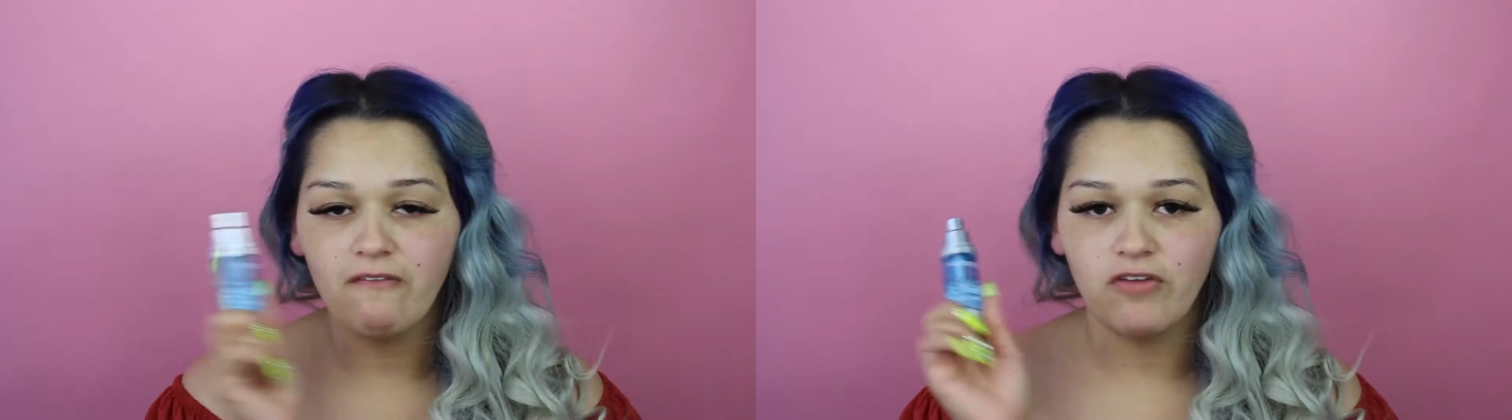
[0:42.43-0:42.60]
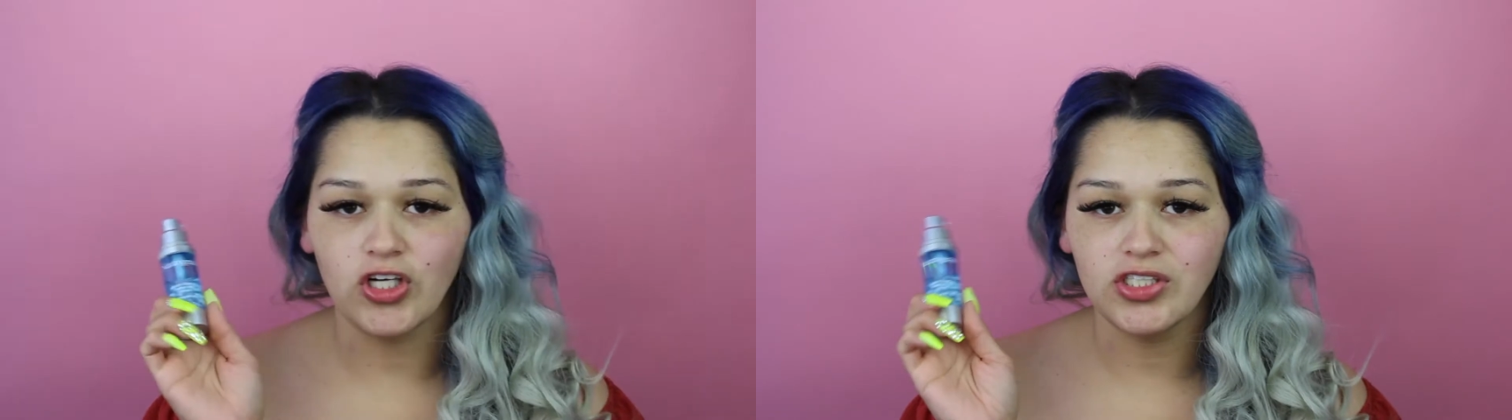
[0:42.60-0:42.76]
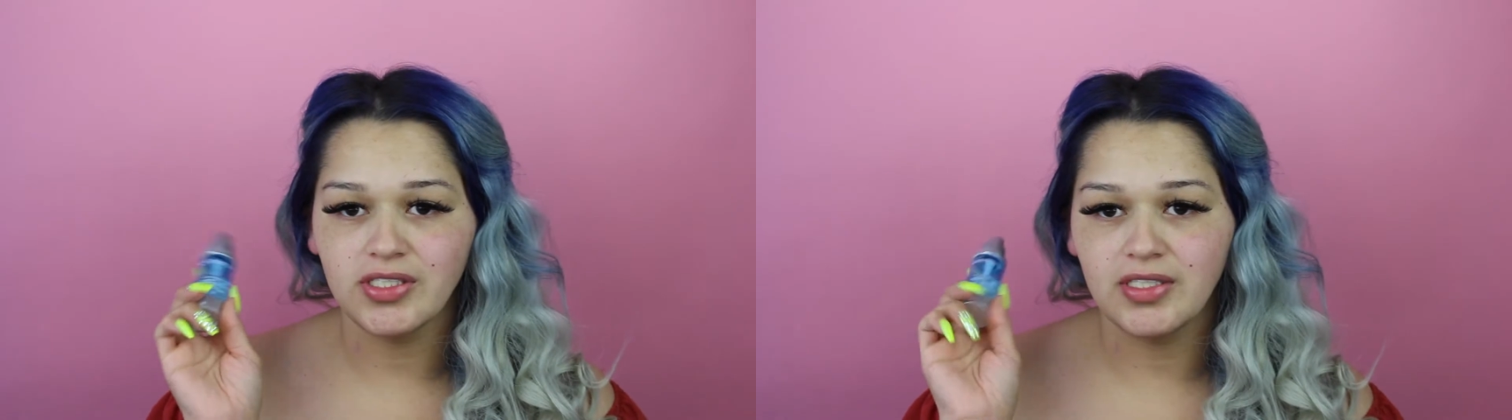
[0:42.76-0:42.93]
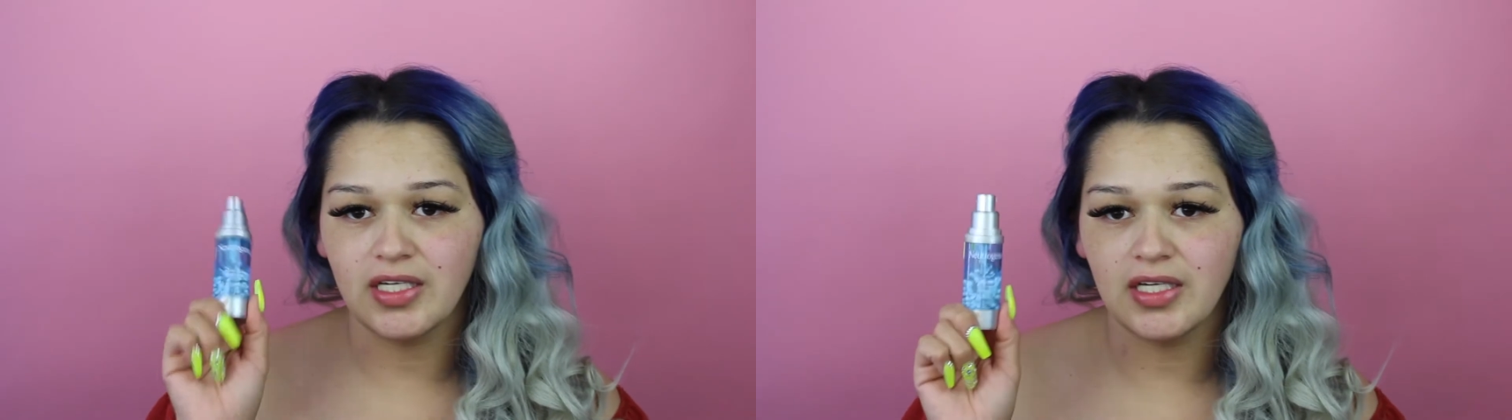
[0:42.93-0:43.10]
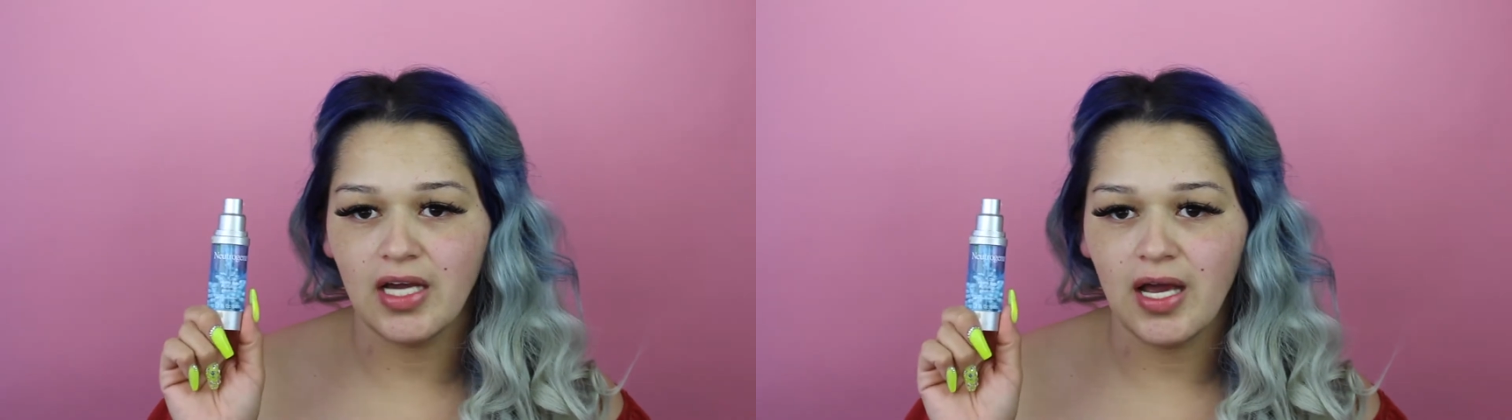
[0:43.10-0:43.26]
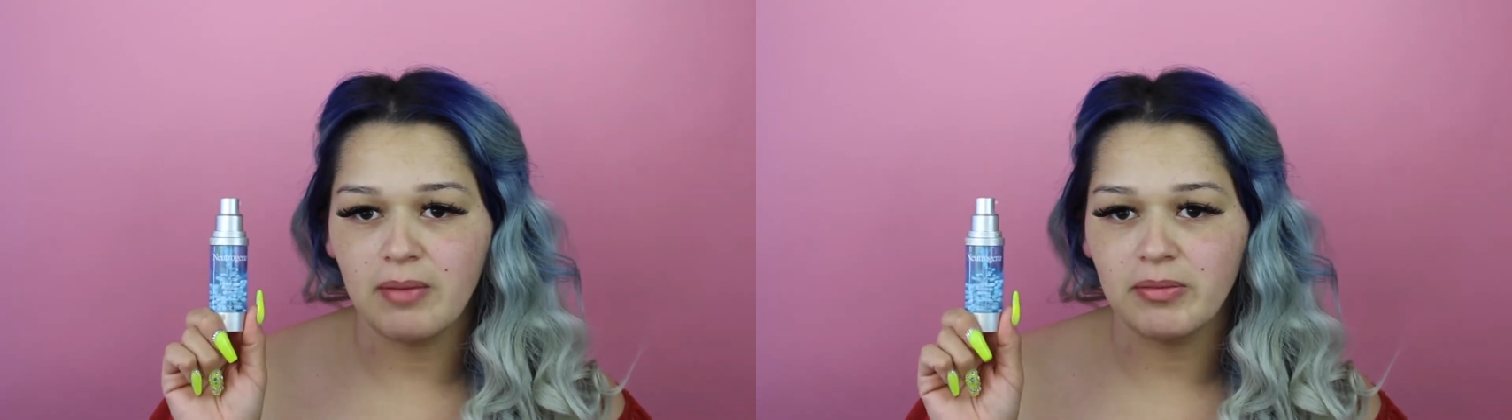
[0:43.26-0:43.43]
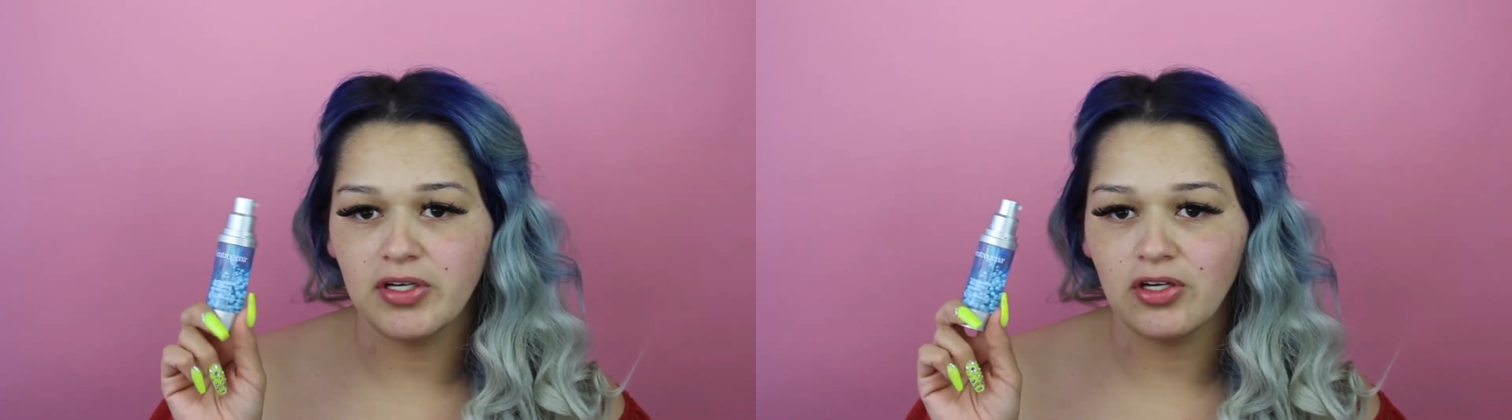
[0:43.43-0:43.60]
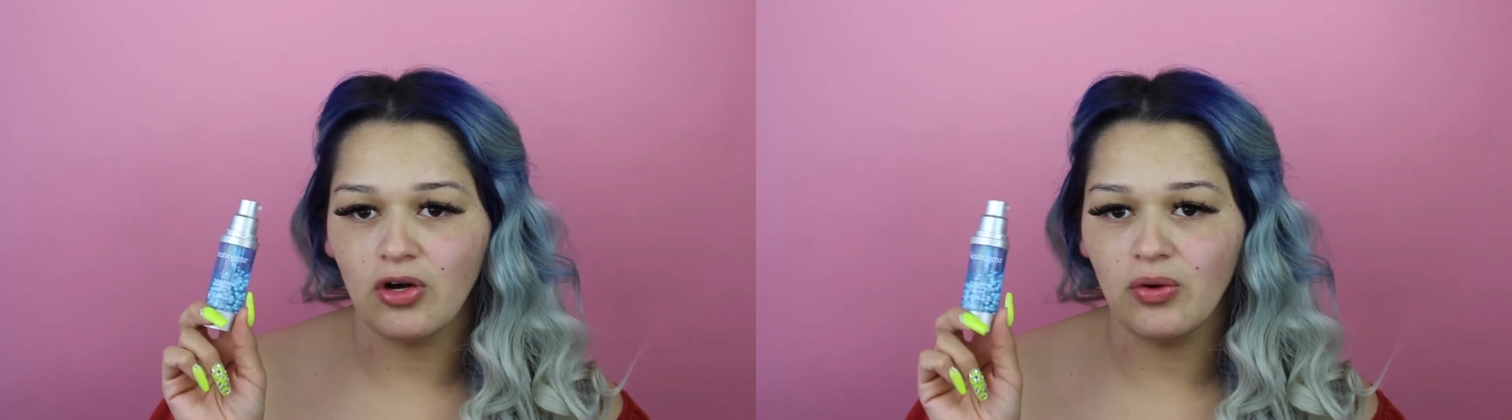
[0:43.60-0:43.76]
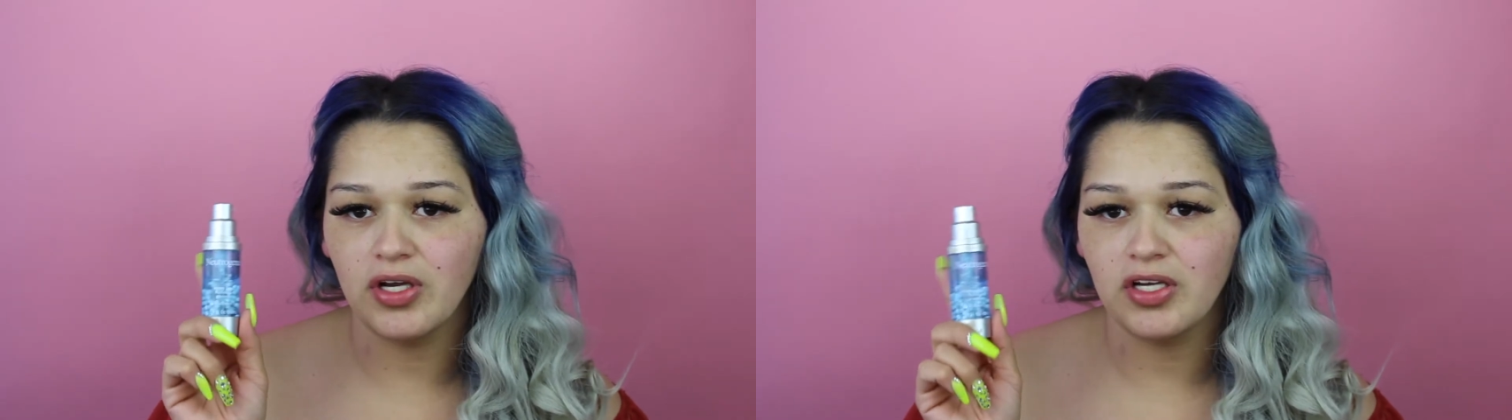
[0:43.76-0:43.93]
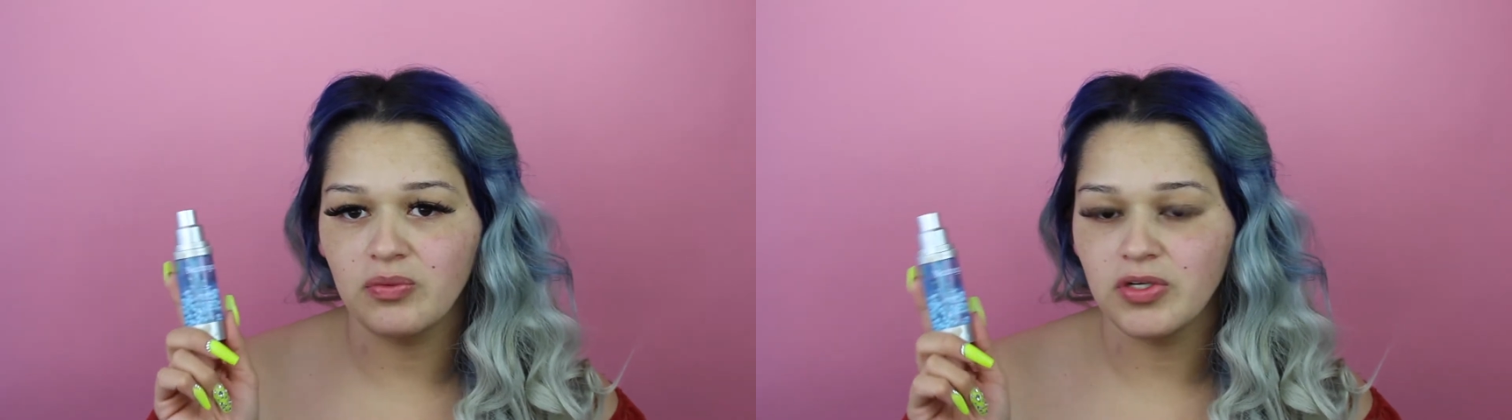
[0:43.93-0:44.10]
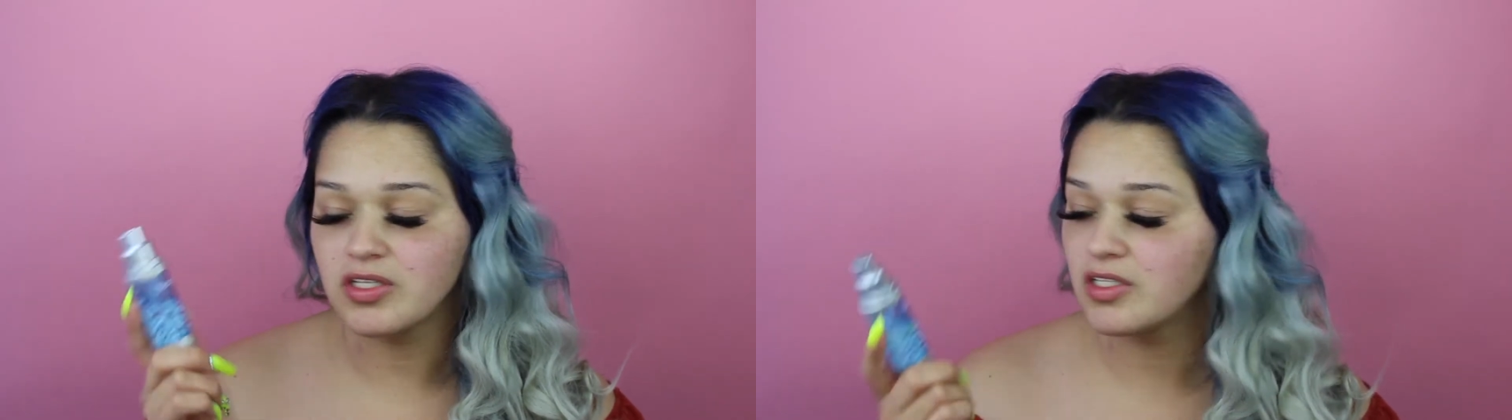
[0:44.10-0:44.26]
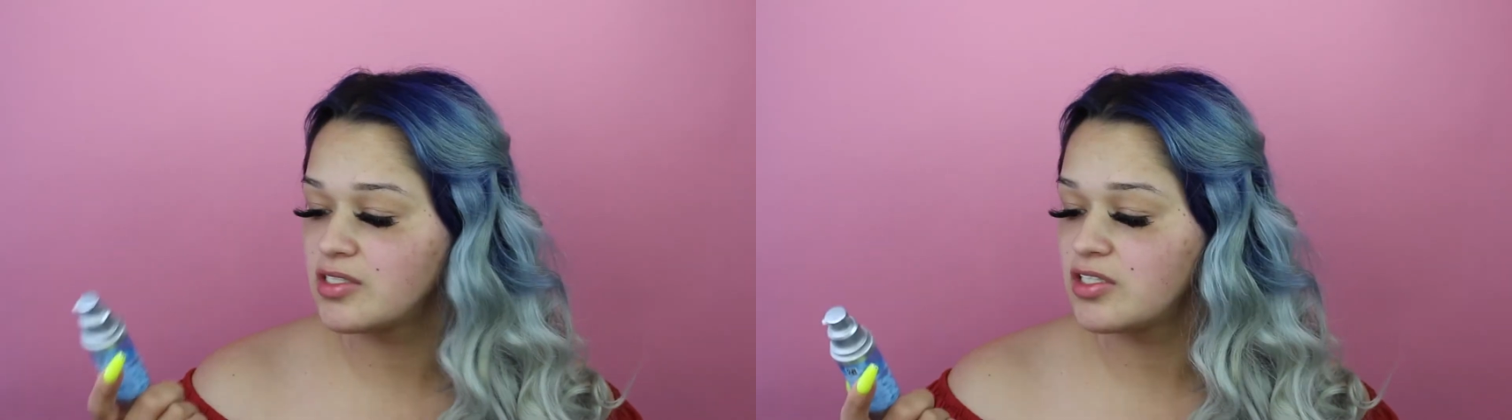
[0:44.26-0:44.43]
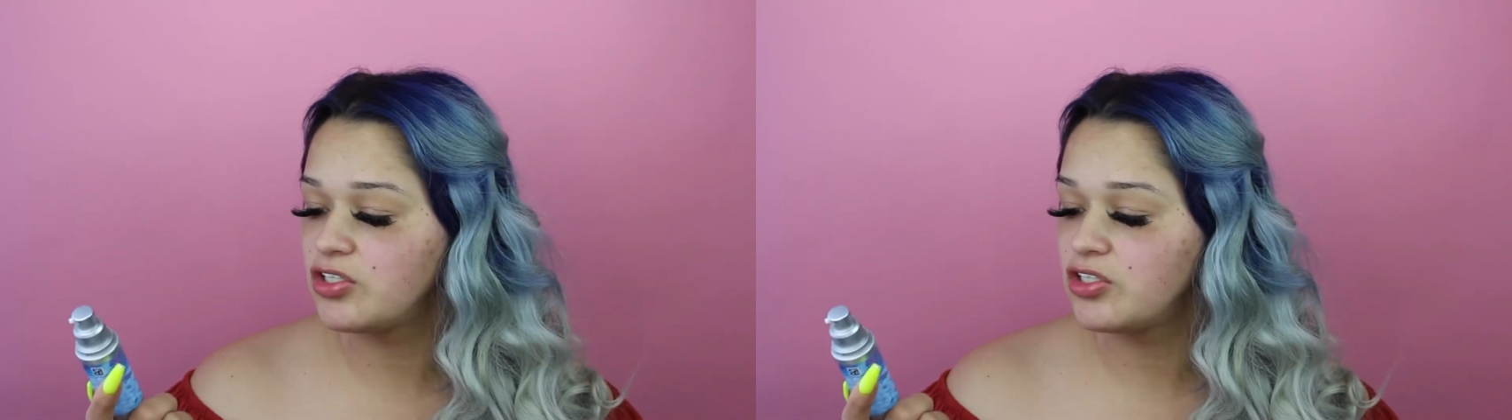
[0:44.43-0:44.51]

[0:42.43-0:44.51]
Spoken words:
First thing I'm gonna go in with is